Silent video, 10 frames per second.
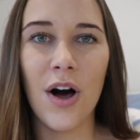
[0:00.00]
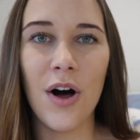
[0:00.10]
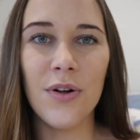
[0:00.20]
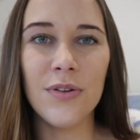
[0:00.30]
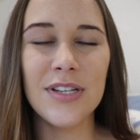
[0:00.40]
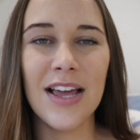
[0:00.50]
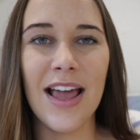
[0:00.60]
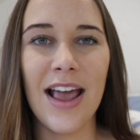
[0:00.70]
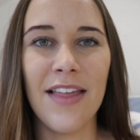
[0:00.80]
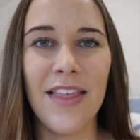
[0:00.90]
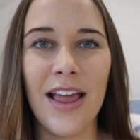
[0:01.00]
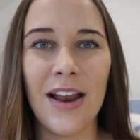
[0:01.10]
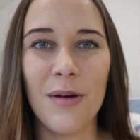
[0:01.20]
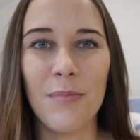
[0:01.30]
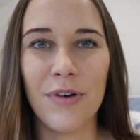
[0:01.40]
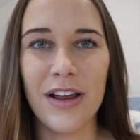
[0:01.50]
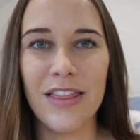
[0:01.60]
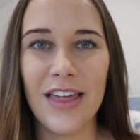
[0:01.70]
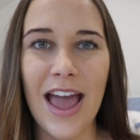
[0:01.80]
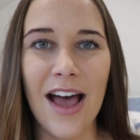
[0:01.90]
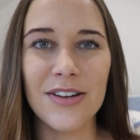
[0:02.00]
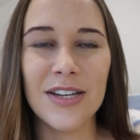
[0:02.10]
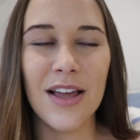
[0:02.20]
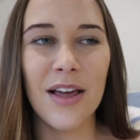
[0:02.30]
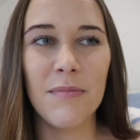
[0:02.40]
hold, and then breathe out.